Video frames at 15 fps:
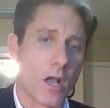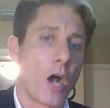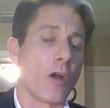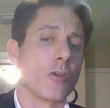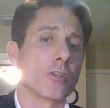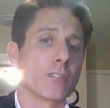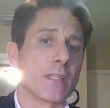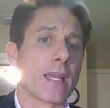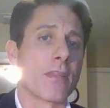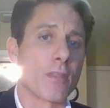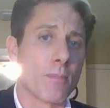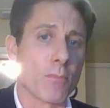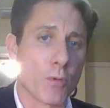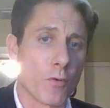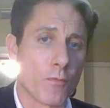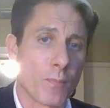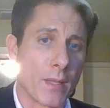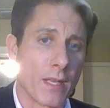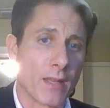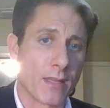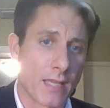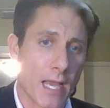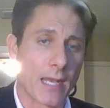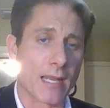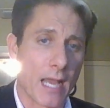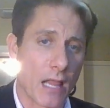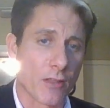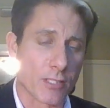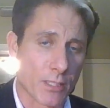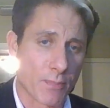Understand the movement and the
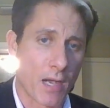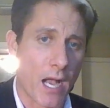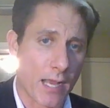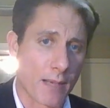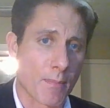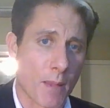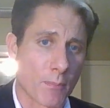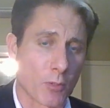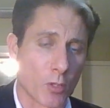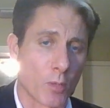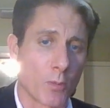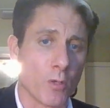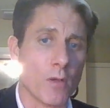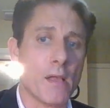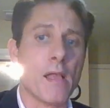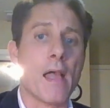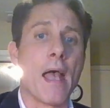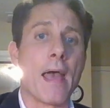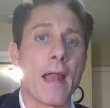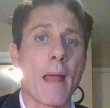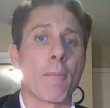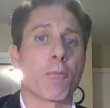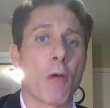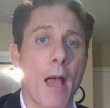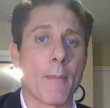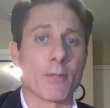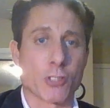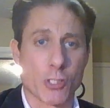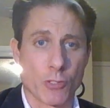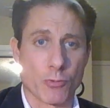ideology behind Global, and I
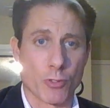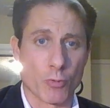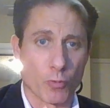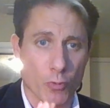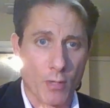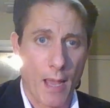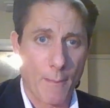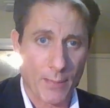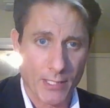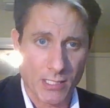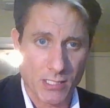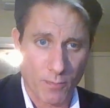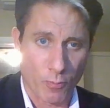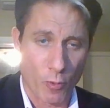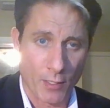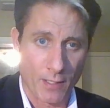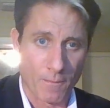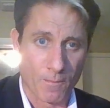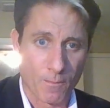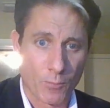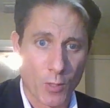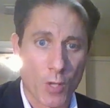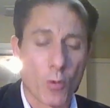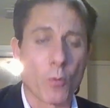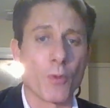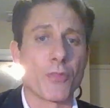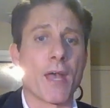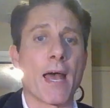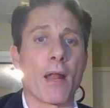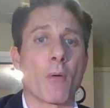promise you, you will not be disappointed.
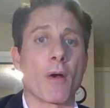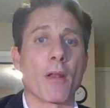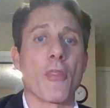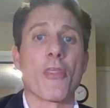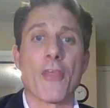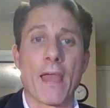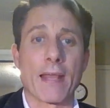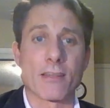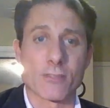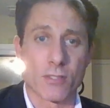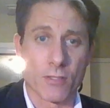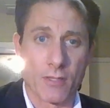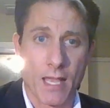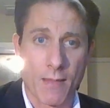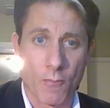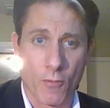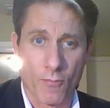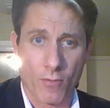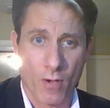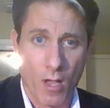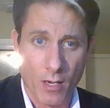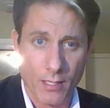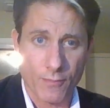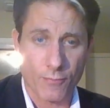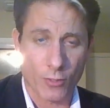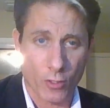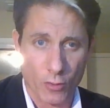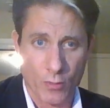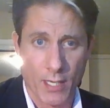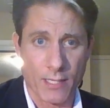With that, I want to thank Sergey Mavrari for
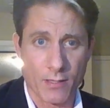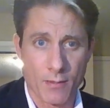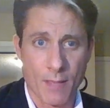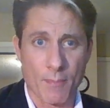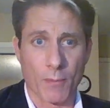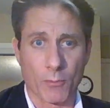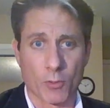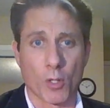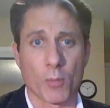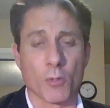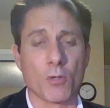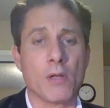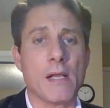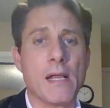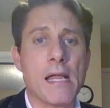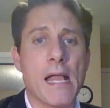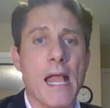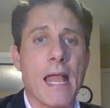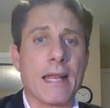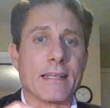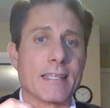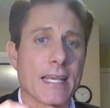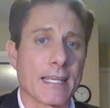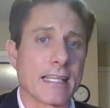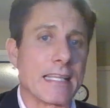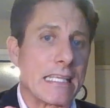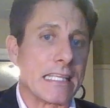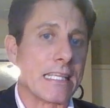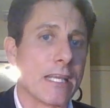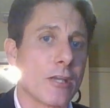creating the Global and taking
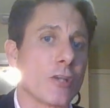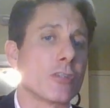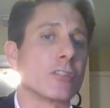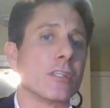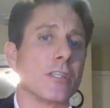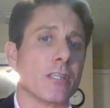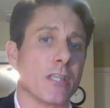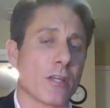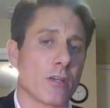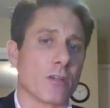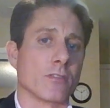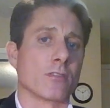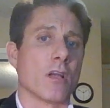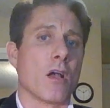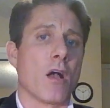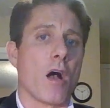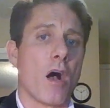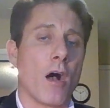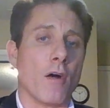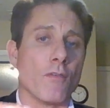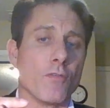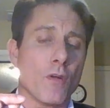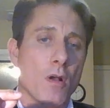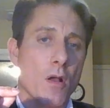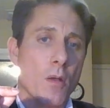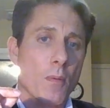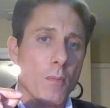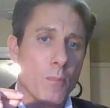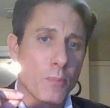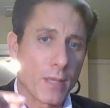the years and years of
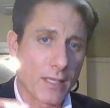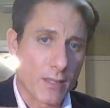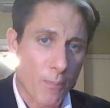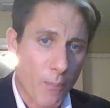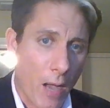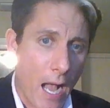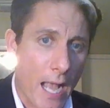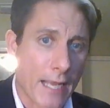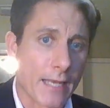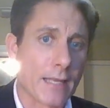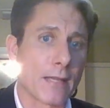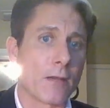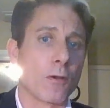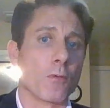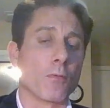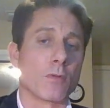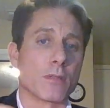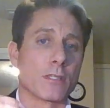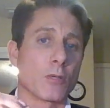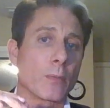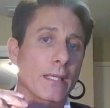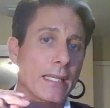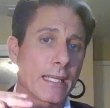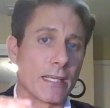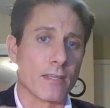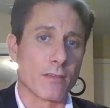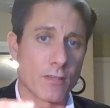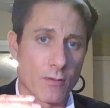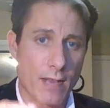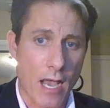being the pioneer until we can get
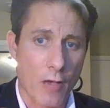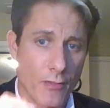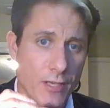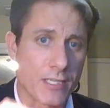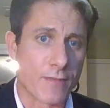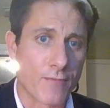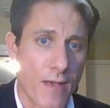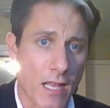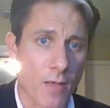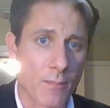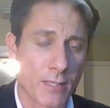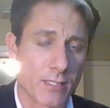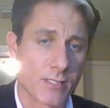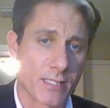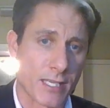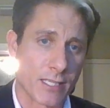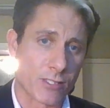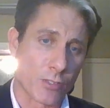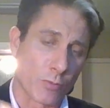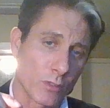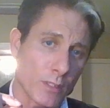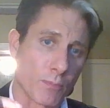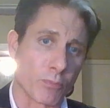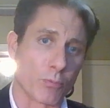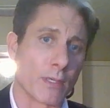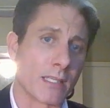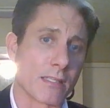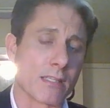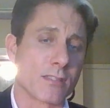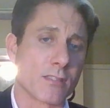into now the development stage to really
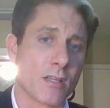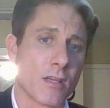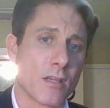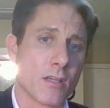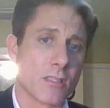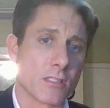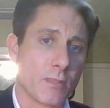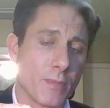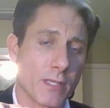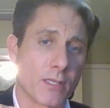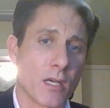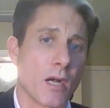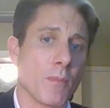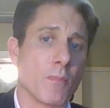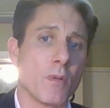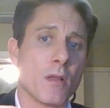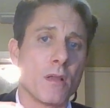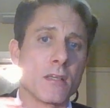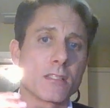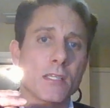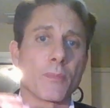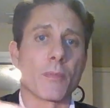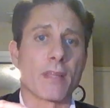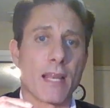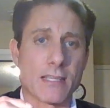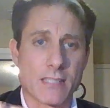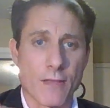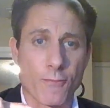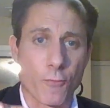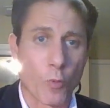bring this to become something that
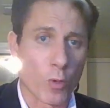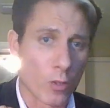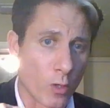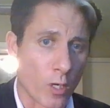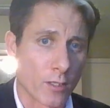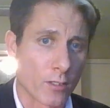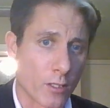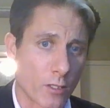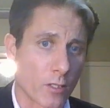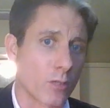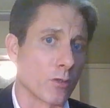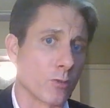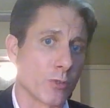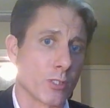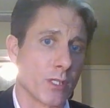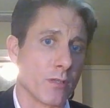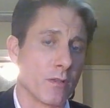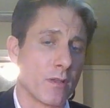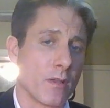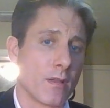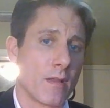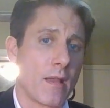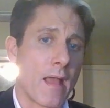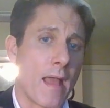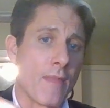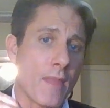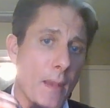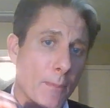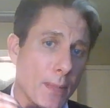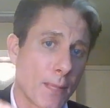is a foregone conclusion
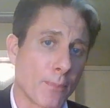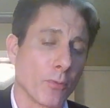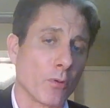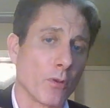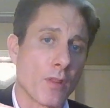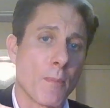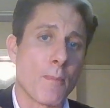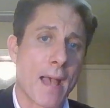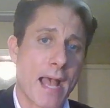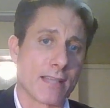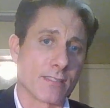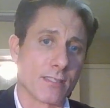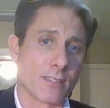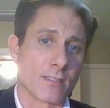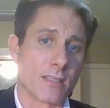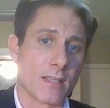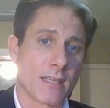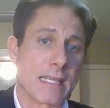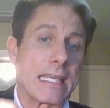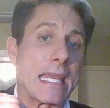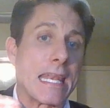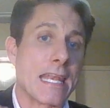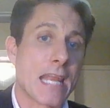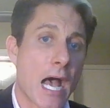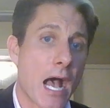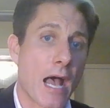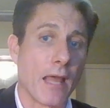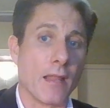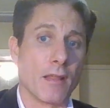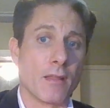and that people and the masses
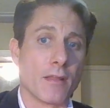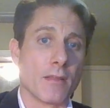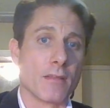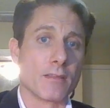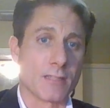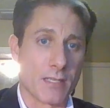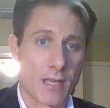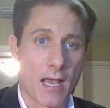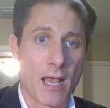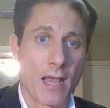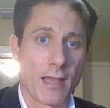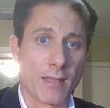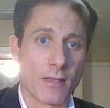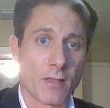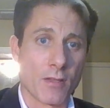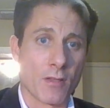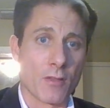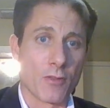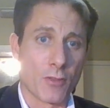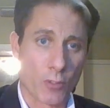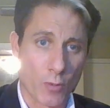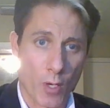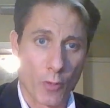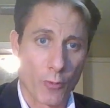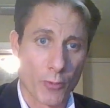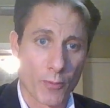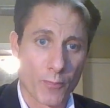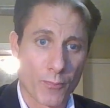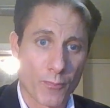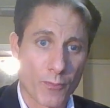cannot deny the growth.
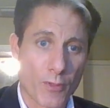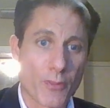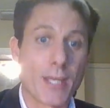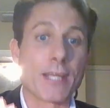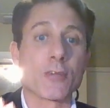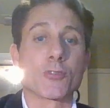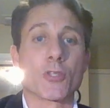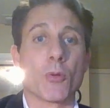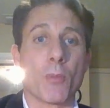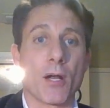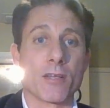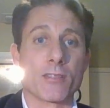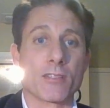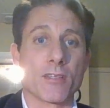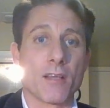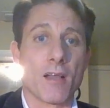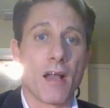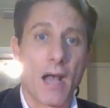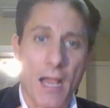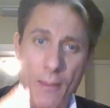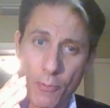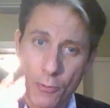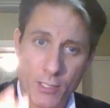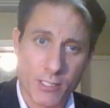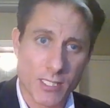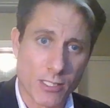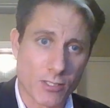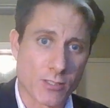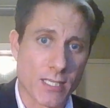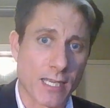Thank you so much. I
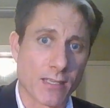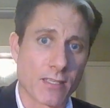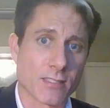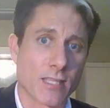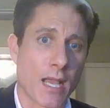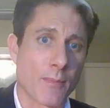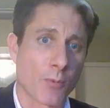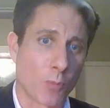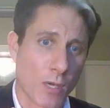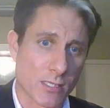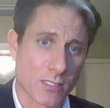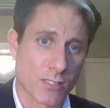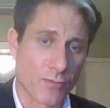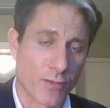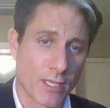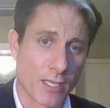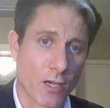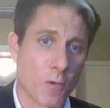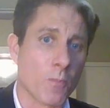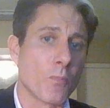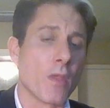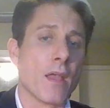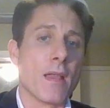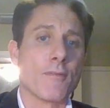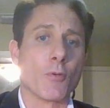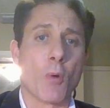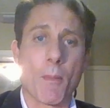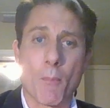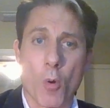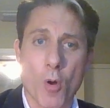appreciate you taking the time to watch this video. If you
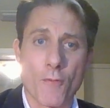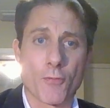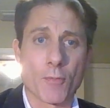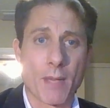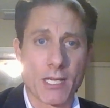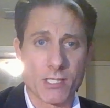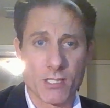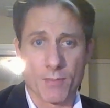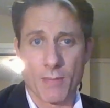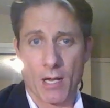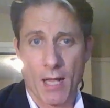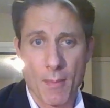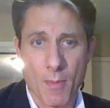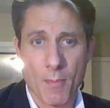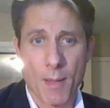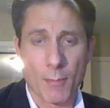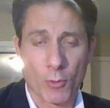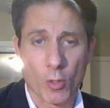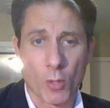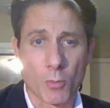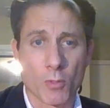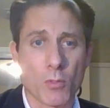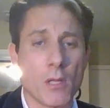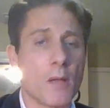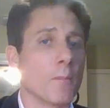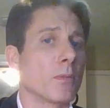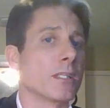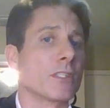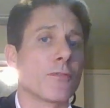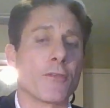want more information about Global,
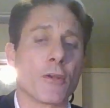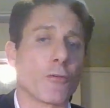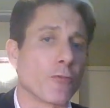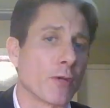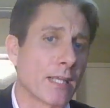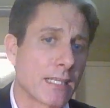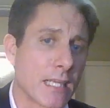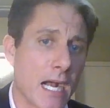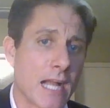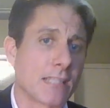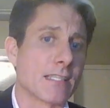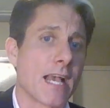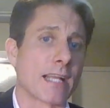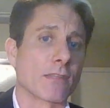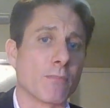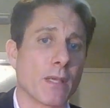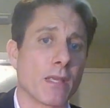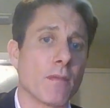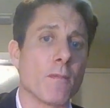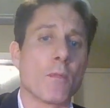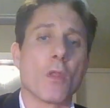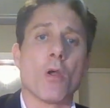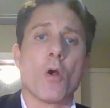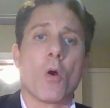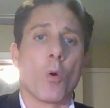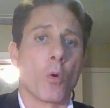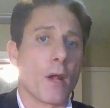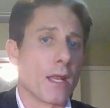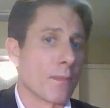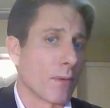please feel free to contact me
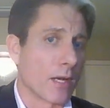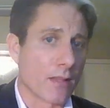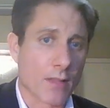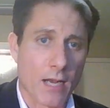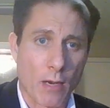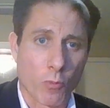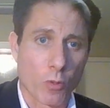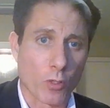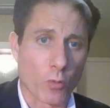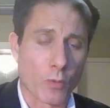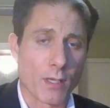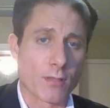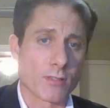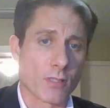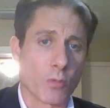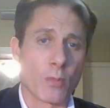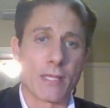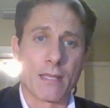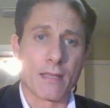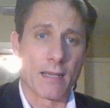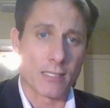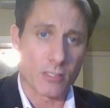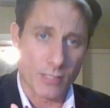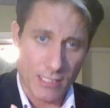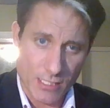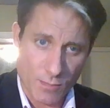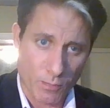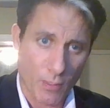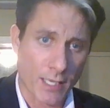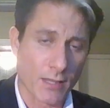or anybody that I work with so we can actually
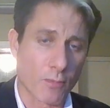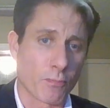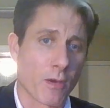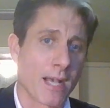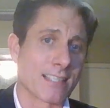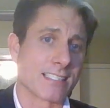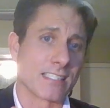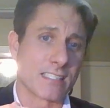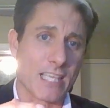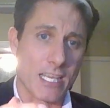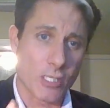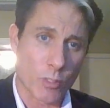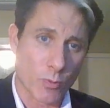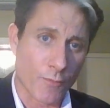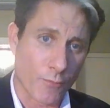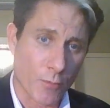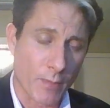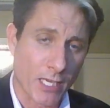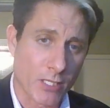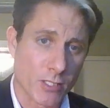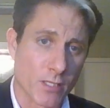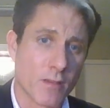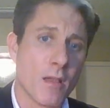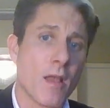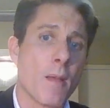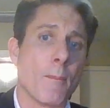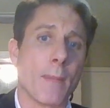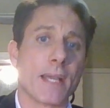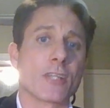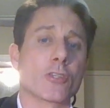explain the process, get you information,
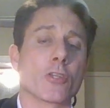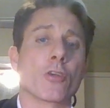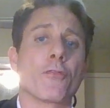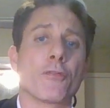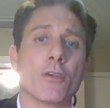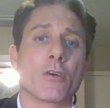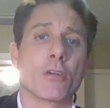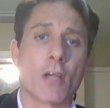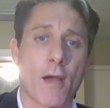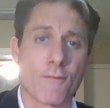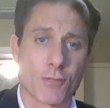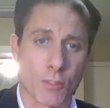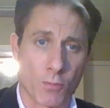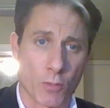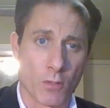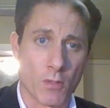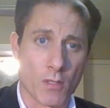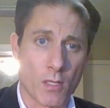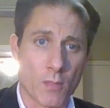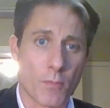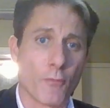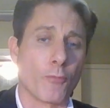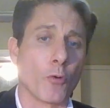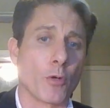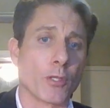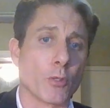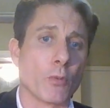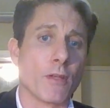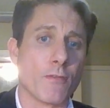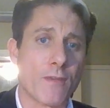make sure you feel comfortable before
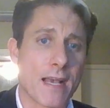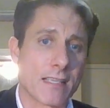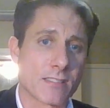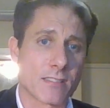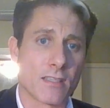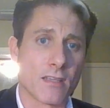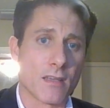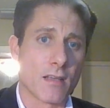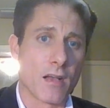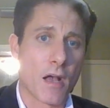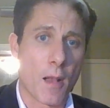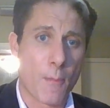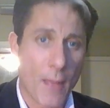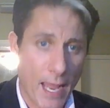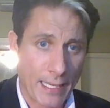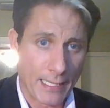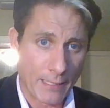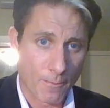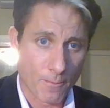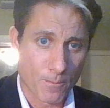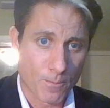you invest a penny.